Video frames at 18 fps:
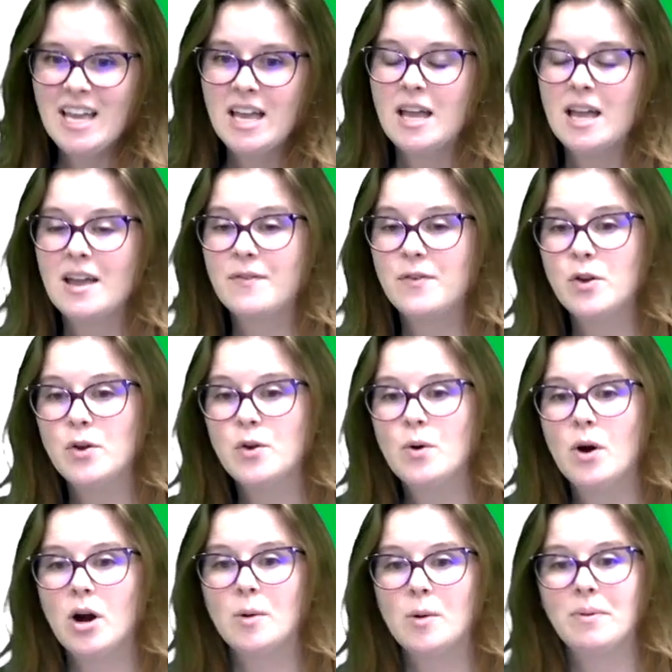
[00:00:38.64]
If you
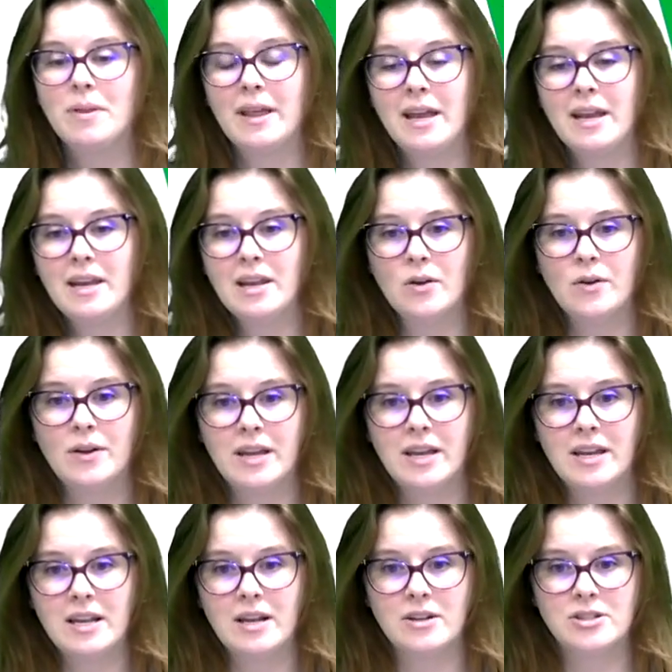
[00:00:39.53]
are planning on
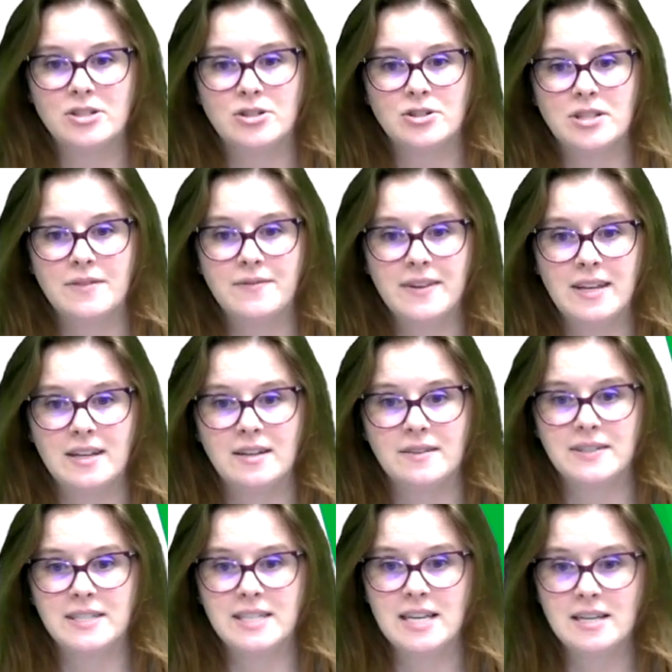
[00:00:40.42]
getting a certificate of
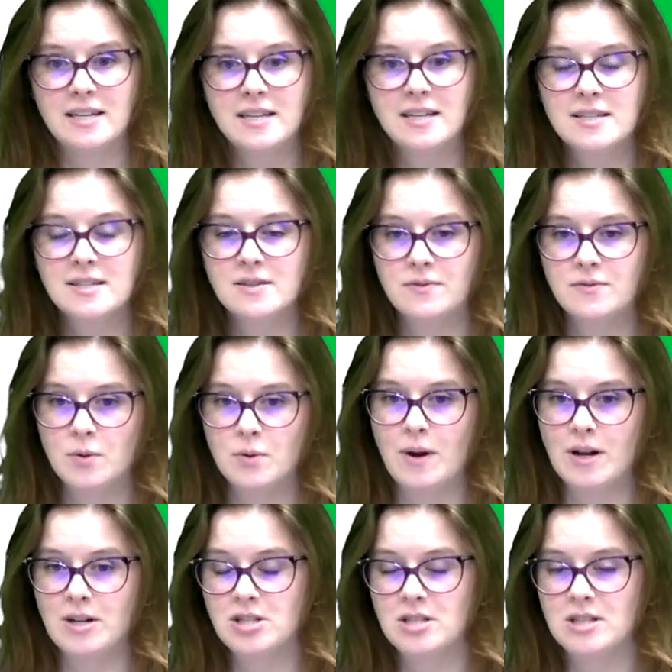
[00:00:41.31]
attendance for
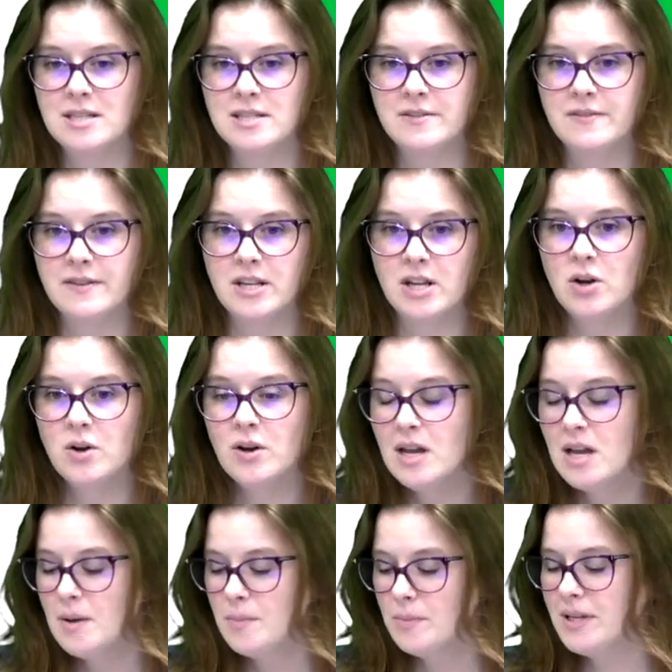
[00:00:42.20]
watching this video,
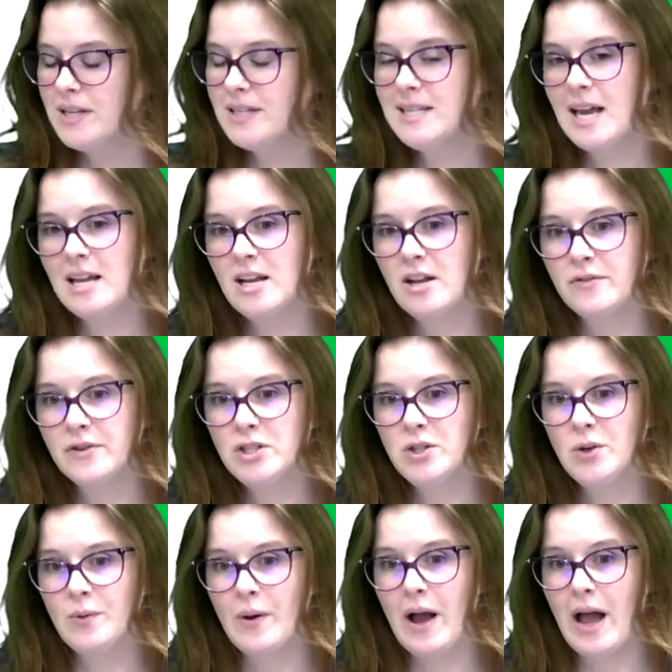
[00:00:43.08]
please head over to
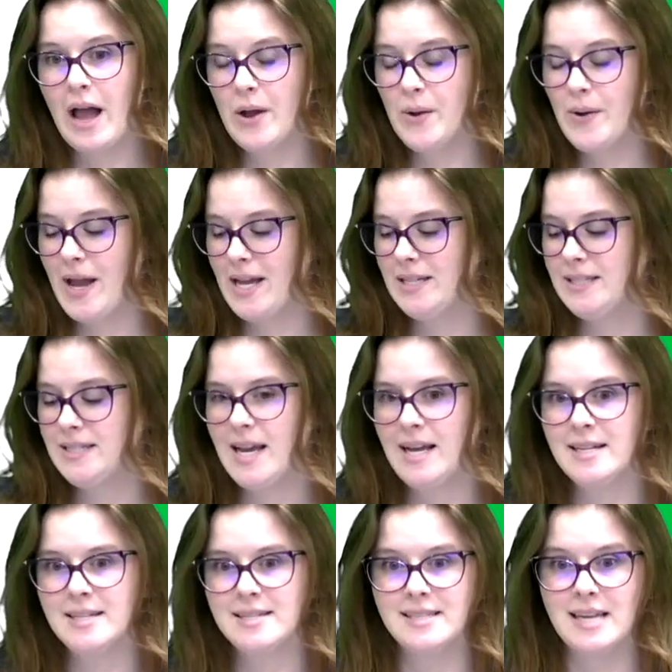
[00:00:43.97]

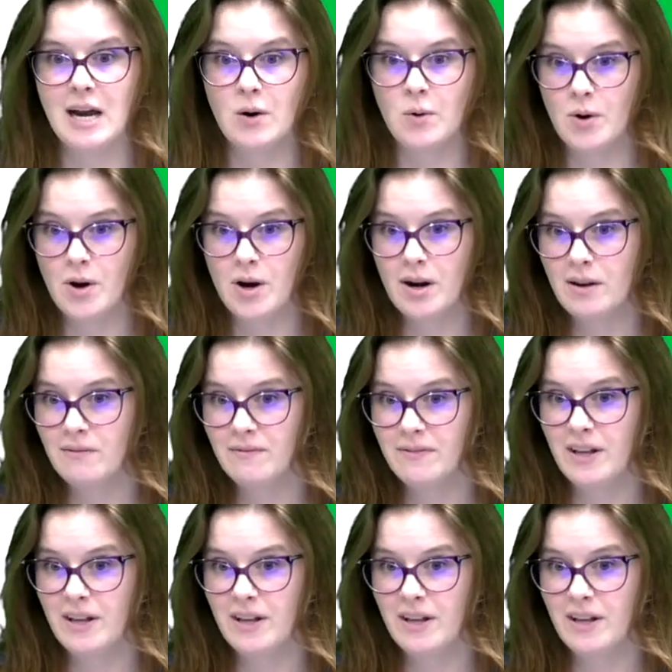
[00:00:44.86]
ohioedtechs.org and fill